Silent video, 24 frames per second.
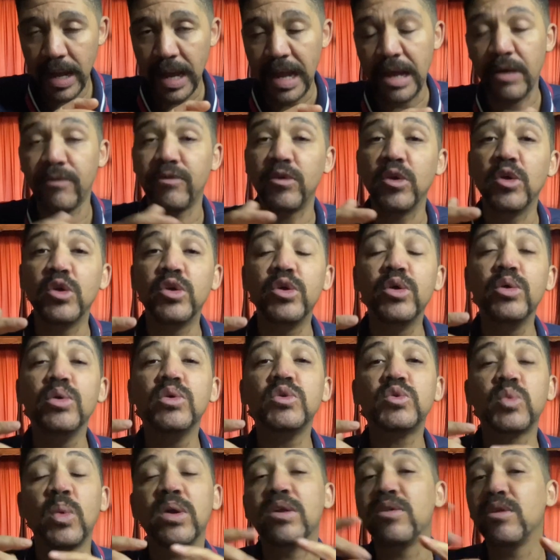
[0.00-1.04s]
If you
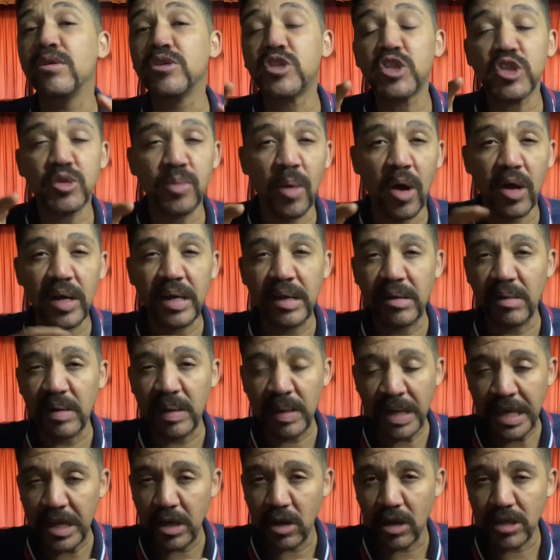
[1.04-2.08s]
use one of those smart little
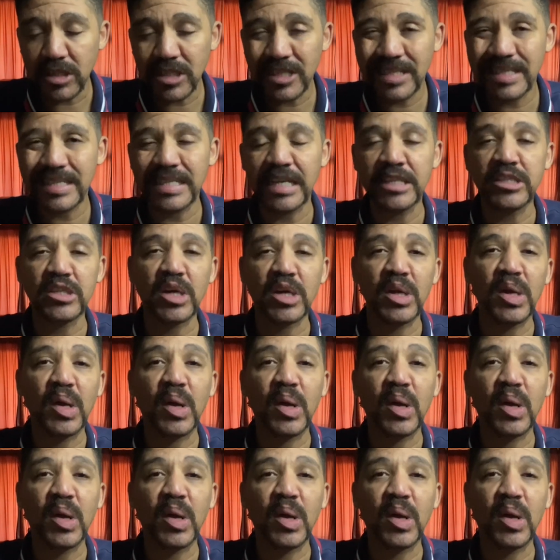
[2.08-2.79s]
kiosks, it's going to